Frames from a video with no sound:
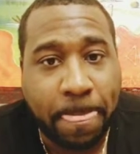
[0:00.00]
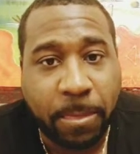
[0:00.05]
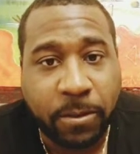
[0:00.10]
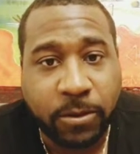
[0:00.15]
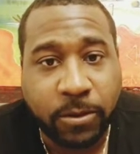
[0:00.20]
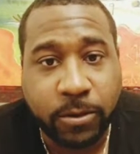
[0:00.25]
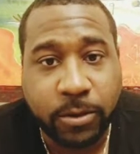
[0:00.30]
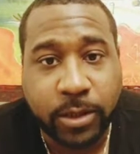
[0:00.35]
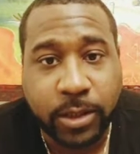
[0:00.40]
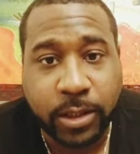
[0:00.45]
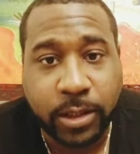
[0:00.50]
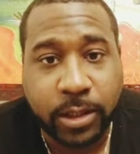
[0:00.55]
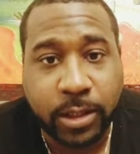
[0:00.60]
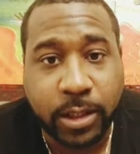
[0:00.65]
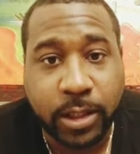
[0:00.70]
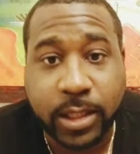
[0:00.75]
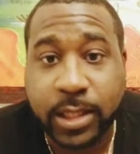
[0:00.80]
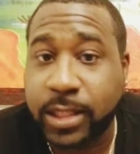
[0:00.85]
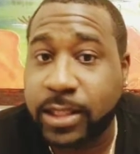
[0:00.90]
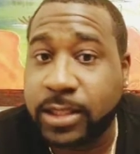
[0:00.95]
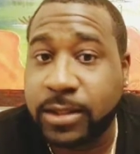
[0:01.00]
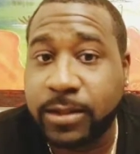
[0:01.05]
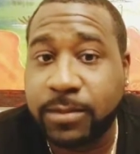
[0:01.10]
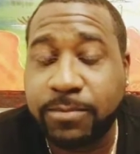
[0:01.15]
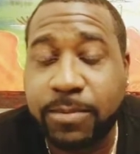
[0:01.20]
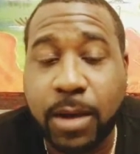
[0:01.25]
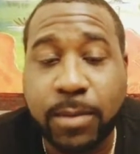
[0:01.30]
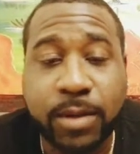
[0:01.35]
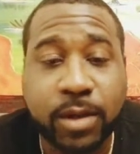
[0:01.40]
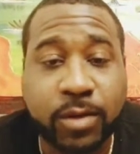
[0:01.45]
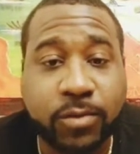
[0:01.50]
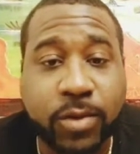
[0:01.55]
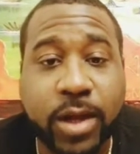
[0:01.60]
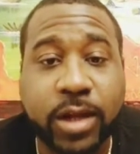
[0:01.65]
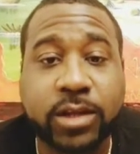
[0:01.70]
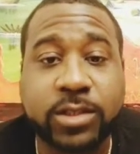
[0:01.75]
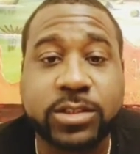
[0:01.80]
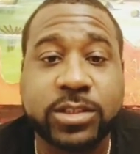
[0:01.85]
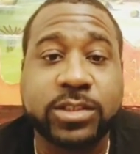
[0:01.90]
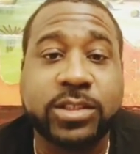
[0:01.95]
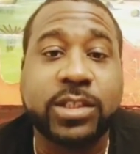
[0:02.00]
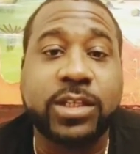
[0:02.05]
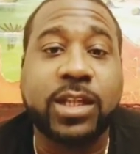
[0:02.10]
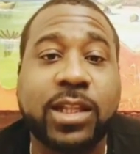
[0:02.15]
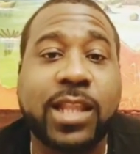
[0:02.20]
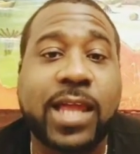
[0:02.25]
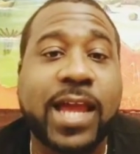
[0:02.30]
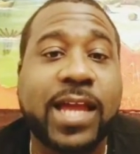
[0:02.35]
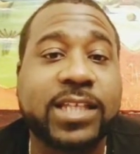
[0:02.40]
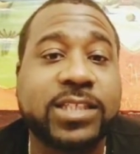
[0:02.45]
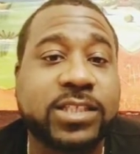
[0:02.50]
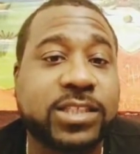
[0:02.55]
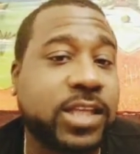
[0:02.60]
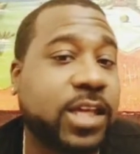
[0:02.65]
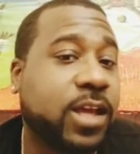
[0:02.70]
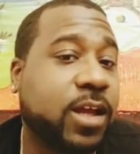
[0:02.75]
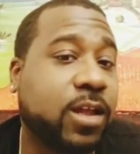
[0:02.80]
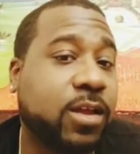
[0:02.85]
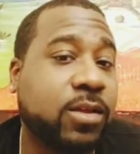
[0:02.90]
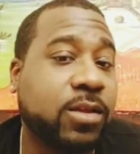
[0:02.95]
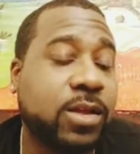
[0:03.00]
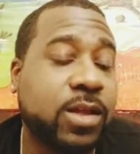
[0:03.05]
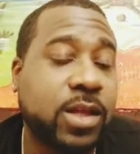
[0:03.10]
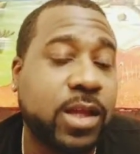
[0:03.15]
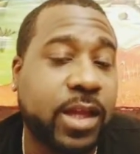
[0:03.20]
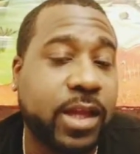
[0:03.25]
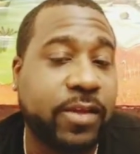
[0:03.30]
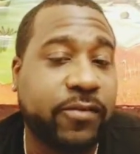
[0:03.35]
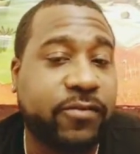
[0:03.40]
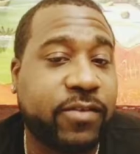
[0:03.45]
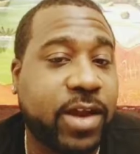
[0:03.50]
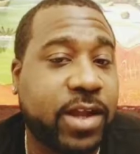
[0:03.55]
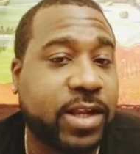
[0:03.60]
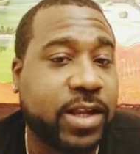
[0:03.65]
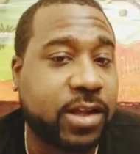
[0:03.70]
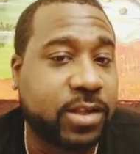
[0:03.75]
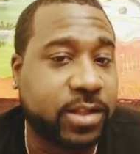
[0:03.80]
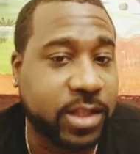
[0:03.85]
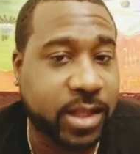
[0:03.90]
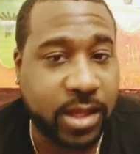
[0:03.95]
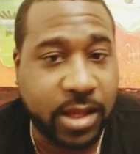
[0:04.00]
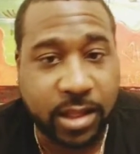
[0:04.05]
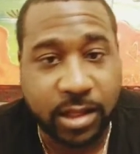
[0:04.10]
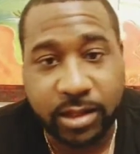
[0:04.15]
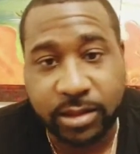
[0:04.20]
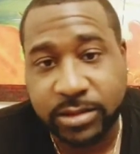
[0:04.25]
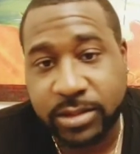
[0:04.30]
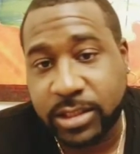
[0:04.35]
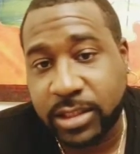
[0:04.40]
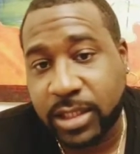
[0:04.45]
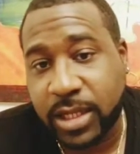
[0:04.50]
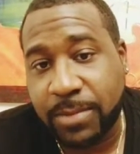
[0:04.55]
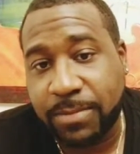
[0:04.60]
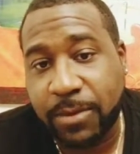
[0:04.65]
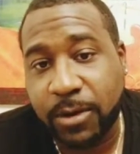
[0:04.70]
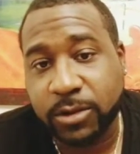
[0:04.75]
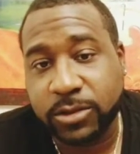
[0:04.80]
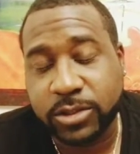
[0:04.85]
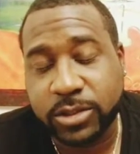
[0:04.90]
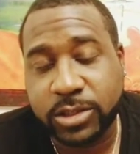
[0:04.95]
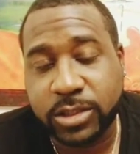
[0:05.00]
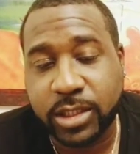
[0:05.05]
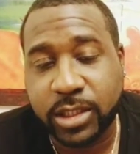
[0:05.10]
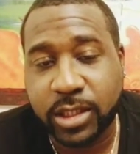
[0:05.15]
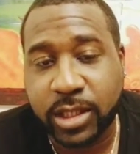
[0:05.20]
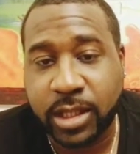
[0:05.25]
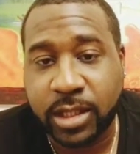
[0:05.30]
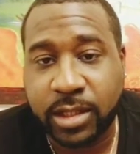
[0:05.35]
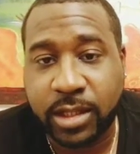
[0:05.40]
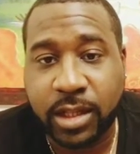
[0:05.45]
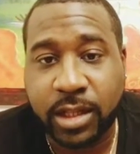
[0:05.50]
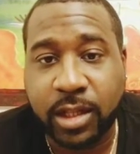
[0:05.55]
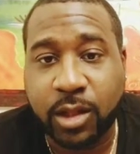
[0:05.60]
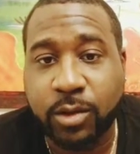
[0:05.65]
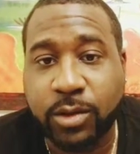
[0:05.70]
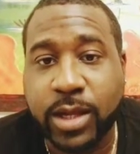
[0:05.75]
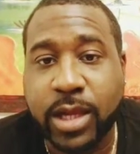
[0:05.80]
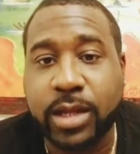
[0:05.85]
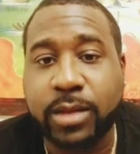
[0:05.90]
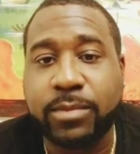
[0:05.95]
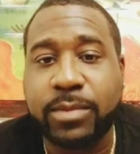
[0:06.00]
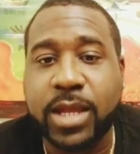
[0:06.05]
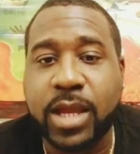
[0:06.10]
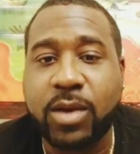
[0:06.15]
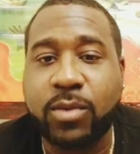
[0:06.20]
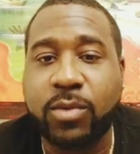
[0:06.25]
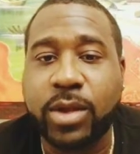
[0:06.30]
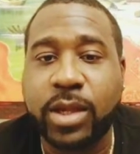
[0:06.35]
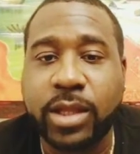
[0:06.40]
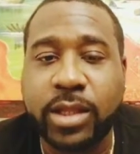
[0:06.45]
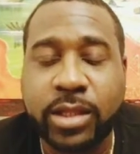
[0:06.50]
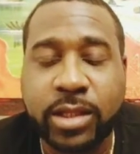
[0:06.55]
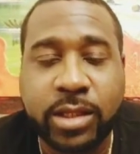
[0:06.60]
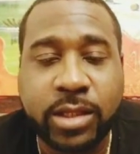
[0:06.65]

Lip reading: You can look at the public records and see the last sale and find out that LLC that purchased it and locate them that way.